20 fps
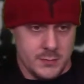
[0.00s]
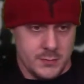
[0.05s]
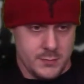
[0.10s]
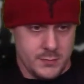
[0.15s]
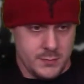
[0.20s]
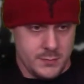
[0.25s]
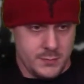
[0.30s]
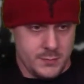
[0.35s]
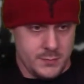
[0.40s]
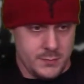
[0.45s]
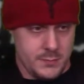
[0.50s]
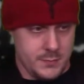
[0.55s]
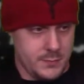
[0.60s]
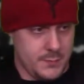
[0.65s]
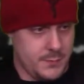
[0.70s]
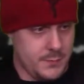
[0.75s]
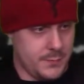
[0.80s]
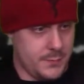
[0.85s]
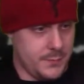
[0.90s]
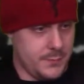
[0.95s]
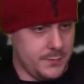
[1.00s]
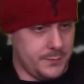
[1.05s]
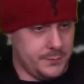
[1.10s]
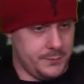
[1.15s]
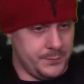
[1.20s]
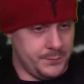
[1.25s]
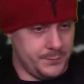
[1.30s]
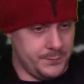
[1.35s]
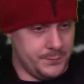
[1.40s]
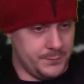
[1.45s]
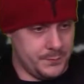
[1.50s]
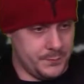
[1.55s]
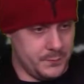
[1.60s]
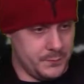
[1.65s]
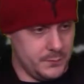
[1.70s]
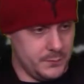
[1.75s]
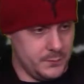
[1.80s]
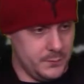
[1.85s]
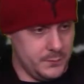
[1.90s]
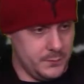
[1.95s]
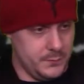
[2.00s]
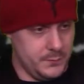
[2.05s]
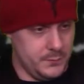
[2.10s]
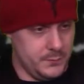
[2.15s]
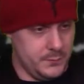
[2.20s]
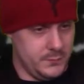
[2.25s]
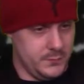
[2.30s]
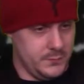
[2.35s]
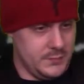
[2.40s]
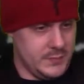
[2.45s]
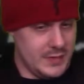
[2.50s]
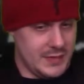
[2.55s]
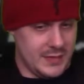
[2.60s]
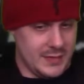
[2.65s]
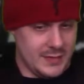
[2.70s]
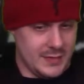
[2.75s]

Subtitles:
The person shown says nothing.